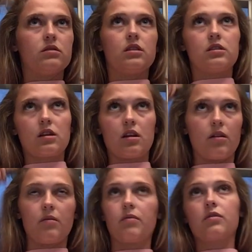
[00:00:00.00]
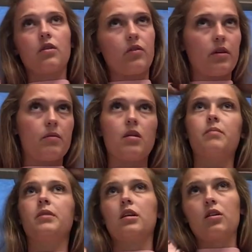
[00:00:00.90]
just gonna throw them
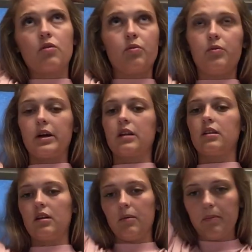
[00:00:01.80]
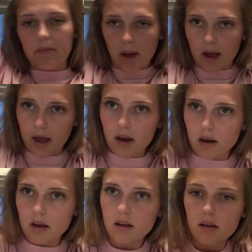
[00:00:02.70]
up in a quick little
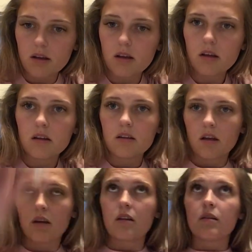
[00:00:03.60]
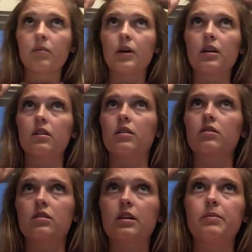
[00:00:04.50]
bun, put a little
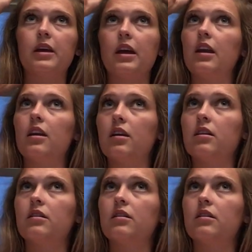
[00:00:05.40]
clip in.